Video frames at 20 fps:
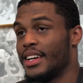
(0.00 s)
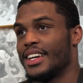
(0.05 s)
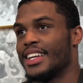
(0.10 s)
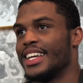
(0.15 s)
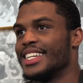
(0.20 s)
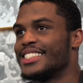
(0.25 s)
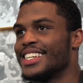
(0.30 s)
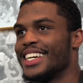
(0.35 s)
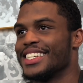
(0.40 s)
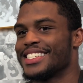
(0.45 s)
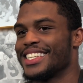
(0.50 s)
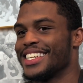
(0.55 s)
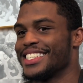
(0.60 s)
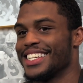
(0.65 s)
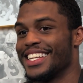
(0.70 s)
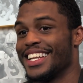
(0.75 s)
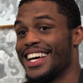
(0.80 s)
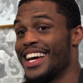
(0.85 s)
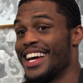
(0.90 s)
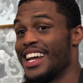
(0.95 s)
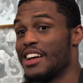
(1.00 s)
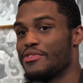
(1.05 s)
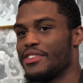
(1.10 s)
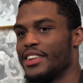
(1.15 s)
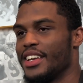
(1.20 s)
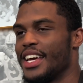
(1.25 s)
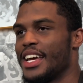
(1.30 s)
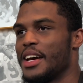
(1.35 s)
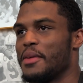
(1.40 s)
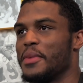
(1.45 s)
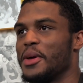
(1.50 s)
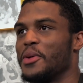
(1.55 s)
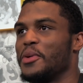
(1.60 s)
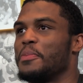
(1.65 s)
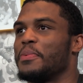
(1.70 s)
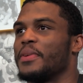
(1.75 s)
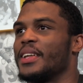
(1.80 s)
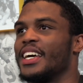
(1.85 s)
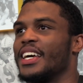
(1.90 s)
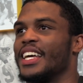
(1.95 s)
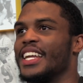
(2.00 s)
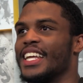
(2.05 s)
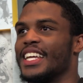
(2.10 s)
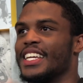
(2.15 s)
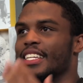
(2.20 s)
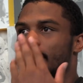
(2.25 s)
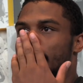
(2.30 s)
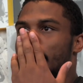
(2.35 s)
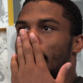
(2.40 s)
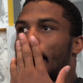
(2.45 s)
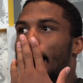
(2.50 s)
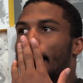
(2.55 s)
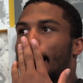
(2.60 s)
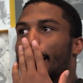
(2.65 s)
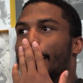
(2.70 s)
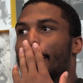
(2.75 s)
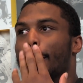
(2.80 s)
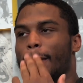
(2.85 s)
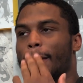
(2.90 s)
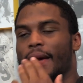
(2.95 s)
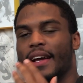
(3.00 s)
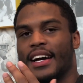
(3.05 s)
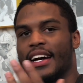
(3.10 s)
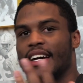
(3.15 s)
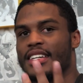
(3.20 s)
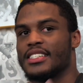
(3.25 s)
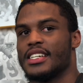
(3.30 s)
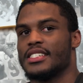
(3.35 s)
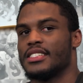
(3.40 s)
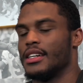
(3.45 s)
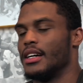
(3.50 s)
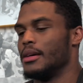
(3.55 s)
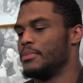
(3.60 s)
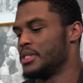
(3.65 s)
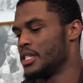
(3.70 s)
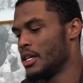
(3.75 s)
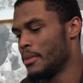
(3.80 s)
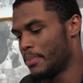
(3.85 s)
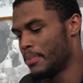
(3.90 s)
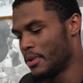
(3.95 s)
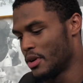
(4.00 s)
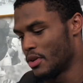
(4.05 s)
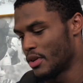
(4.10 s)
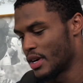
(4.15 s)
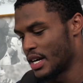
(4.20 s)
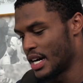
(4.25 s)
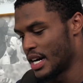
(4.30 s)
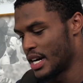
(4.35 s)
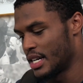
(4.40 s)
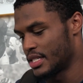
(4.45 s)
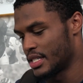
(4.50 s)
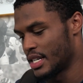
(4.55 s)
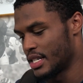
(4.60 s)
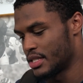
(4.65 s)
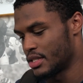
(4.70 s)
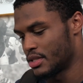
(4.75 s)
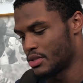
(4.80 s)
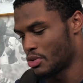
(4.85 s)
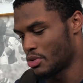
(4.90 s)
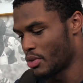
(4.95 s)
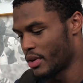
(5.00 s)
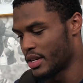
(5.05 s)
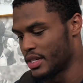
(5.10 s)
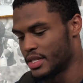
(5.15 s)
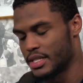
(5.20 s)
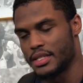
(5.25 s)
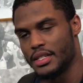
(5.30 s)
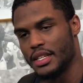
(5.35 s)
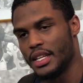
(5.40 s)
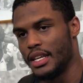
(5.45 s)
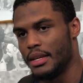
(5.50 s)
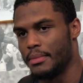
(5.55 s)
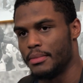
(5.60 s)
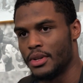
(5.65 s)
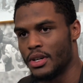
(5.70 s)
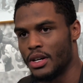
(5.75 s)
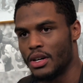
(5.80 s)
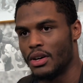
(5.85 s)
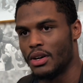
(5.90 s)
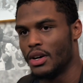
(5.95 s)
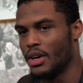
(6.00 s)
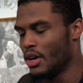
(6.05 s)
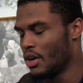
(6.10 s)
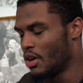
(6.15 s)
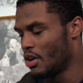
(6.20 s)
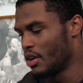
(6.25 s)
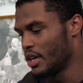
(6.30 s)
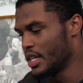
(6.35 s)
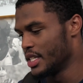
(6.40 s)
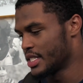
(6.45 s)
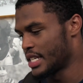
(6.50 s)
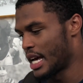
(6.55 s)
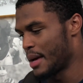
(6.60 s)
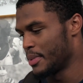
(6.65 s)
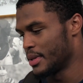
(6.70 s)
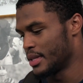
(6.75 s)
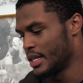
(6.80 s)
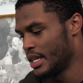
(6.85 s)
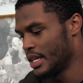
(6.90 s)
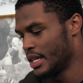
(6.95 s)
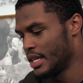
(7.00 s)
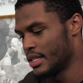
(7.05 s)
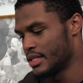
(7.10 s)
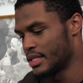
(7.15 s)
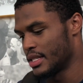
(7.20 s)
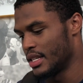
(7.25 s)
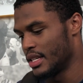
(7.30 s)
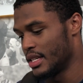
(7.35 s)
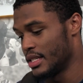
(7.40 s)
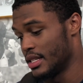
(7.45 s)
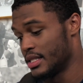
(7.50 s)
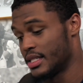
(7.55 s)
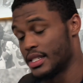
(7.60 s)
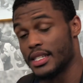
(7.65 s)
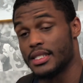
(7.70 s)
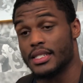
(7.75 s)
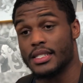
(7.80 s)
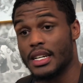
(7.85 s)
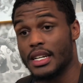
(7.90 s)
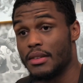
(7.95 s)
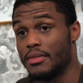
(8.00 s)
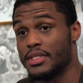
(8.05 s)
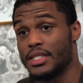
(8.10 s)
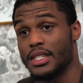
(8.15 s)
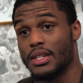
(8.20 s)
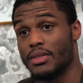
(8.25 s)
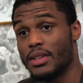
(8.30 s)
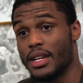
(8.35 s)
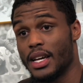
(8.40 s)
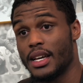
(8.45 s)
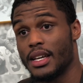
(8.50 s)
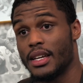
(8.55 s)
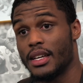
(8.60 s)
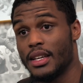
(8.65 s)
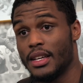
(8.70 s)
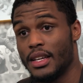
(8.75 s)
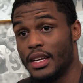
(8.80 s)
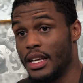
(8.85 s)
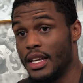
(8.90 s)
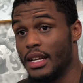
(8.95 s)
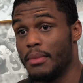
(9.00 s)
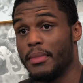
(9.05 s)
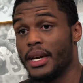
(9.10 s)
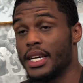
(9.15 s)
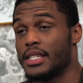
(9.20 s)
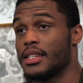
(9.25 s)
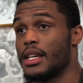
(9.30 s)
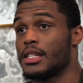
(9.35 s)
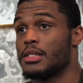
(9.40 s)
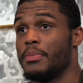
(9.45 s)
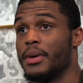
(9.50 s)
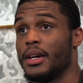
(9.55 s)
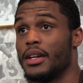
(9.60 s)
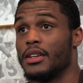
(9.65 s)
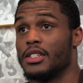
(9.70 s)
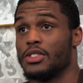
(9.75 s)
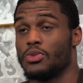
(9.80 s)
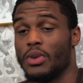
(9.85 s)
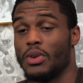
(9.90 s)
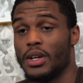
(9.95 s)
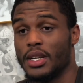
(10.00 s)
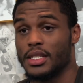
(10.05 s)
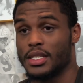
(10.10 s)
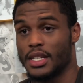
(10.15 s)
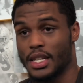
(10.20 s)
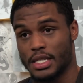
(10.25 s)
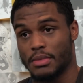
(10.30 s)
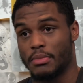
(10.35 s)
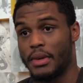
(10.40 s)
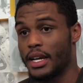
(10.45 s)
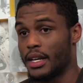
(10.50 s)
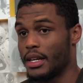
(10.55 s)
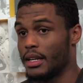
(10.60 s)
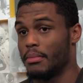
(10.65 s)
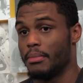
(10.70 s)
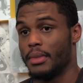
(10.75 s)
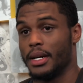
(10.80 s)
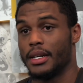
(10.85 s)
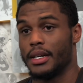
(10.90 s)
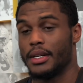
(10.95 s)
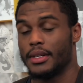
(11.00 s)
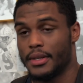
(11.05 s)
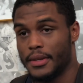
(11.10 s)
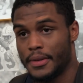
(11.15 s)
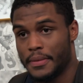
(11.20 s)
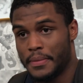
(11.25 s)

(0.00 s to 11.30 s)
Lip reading: They tested us a lot every day. I mean, we playing against, you know, guys that's up-tempo, guys that's threatening us deep, you know, all these type of things. And it tests us every single day. And it makes us better as well as us making them better.